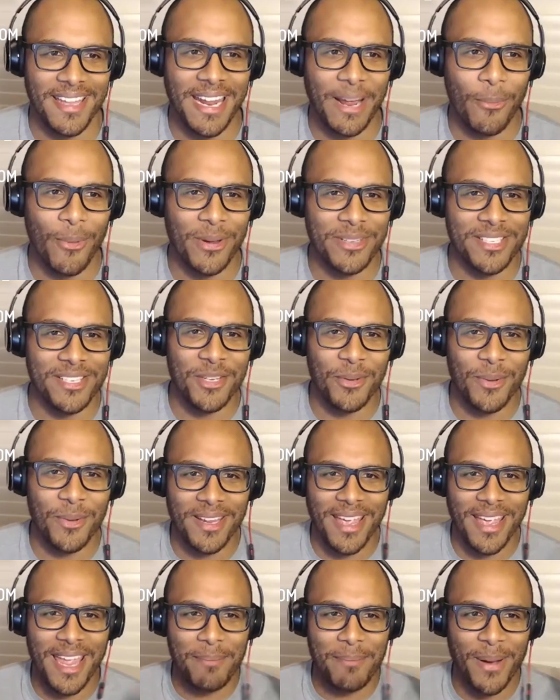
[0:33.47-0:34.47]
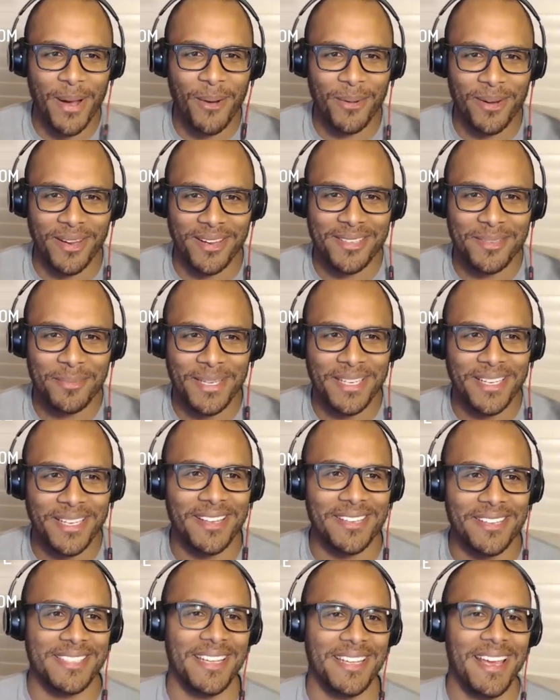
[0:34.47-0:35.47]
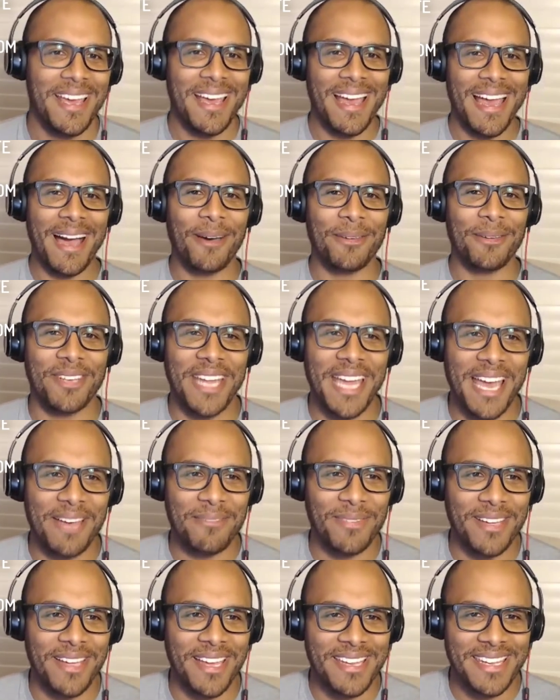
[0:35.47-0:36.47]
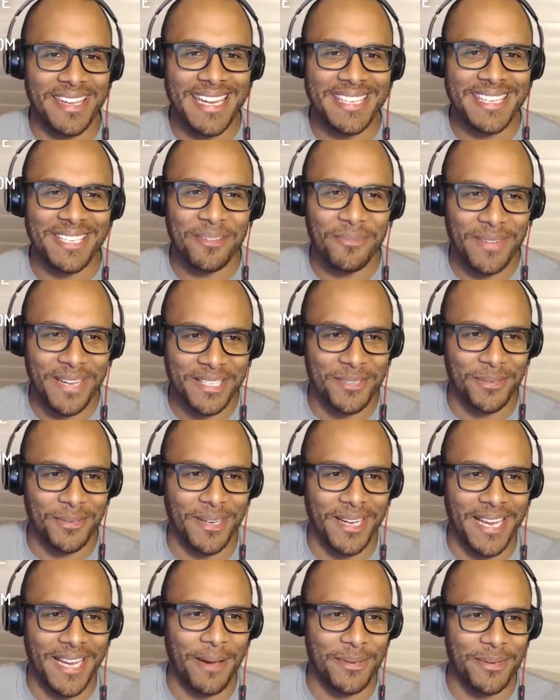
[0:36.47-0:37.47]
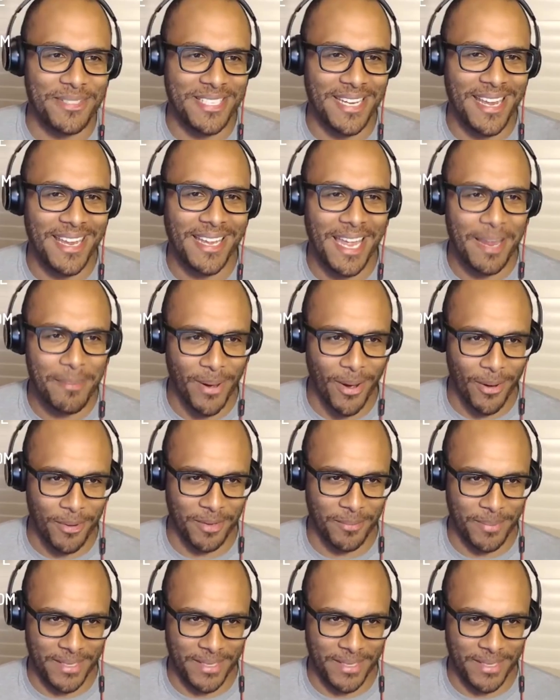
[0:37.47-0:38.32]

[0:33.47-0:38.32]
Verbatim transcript: And I wasn't doing opponents because I was going to have a, an easy victory. I was saying opponent